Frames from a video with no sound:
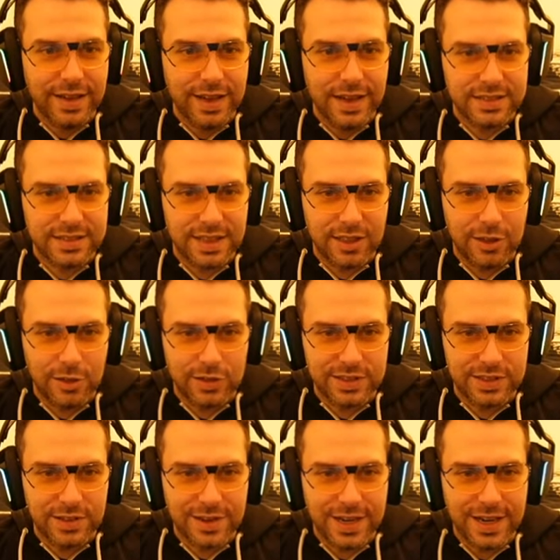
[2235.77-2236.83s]
has that
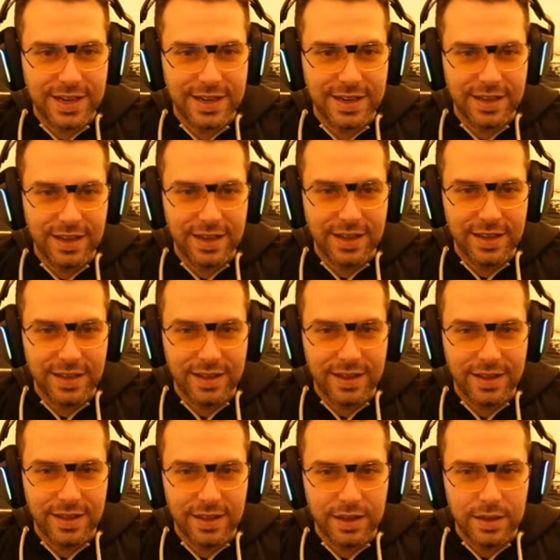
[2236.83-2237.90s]
luxury.
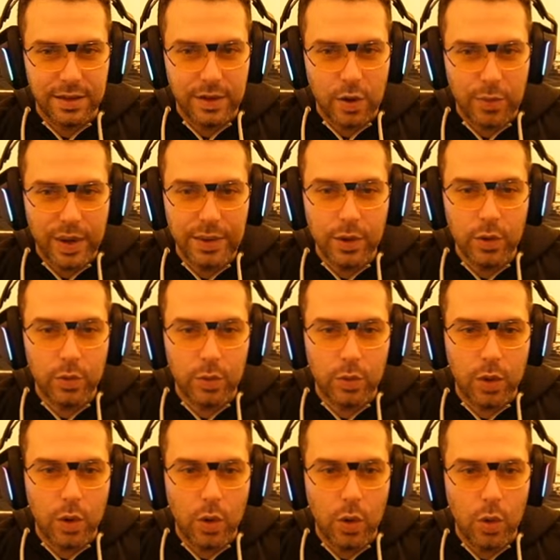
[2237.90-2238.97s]
Oh, me!
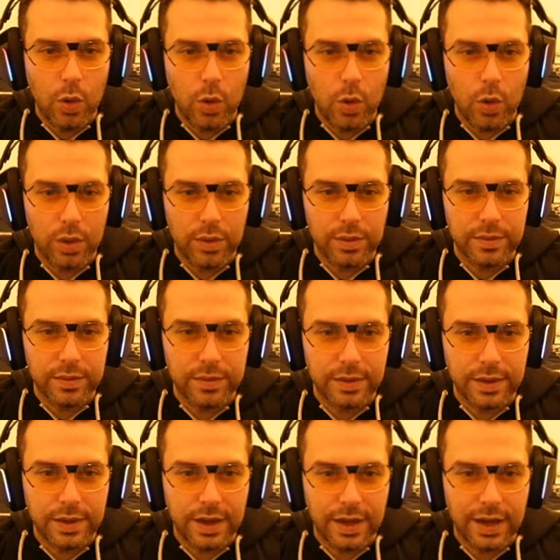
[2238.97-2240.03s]
Oh!
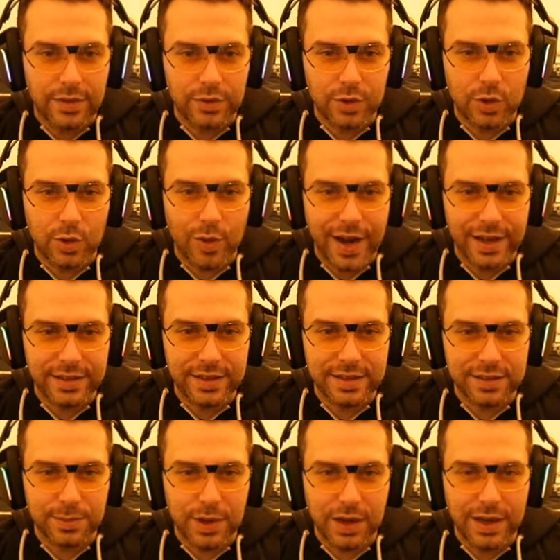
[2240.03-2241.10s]
I have to correct.
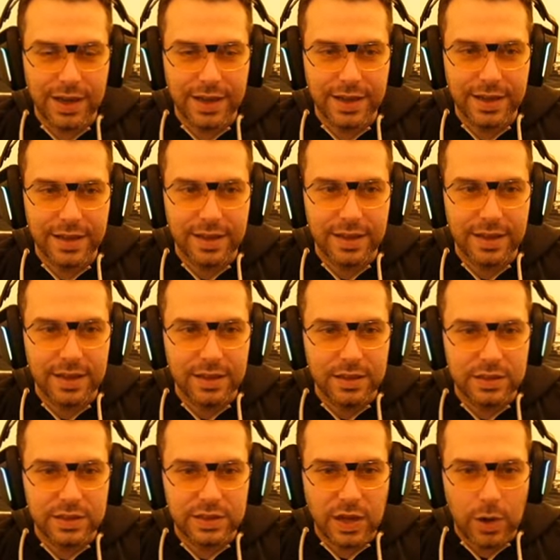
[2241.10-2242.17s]
It's my
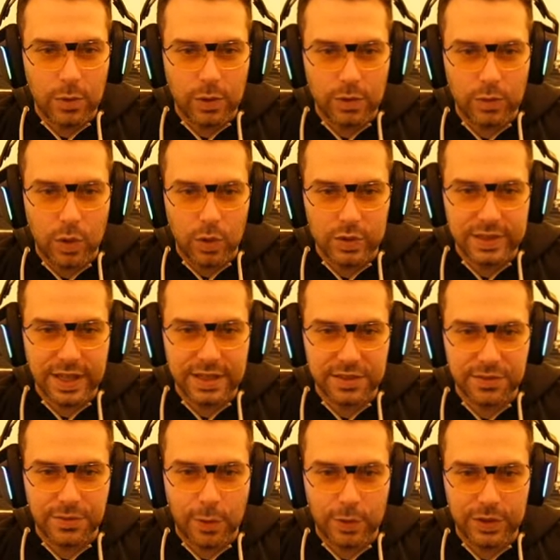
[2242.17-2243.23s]
Sauron who also has a
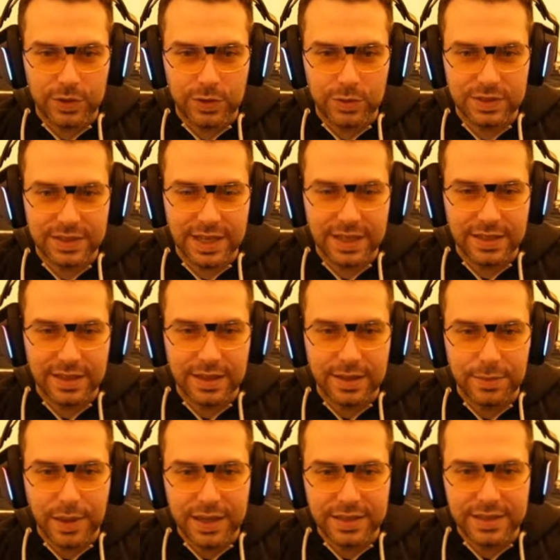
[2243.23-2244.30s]
Fortitude set.
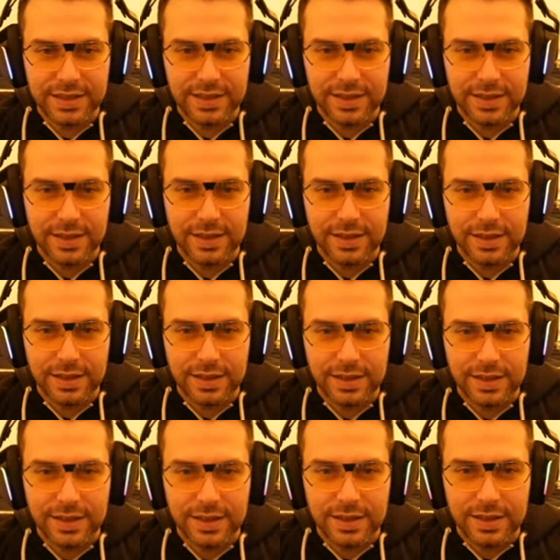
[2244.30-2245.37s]
Might.
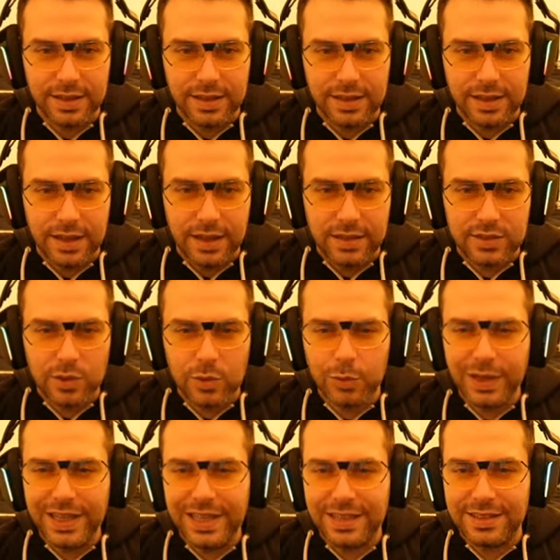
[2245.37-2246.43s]
It's not
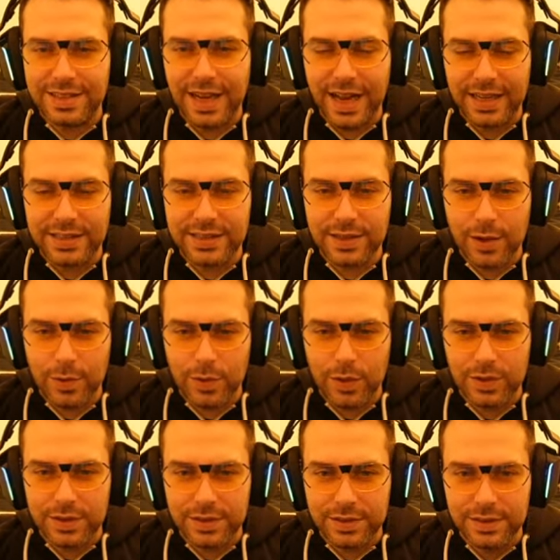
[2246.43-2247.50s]
really a tank
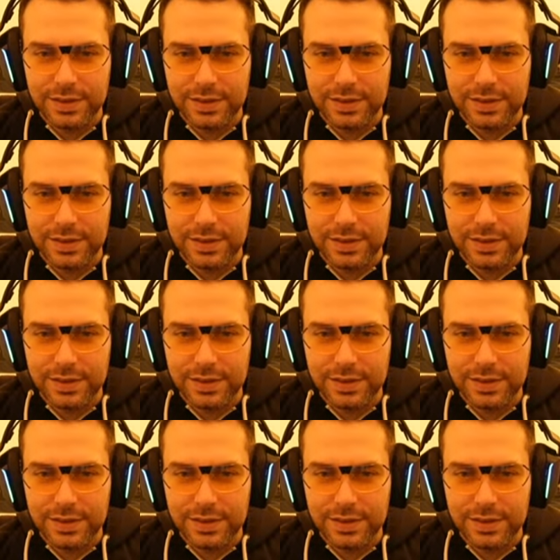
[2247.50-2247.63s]
Sauron.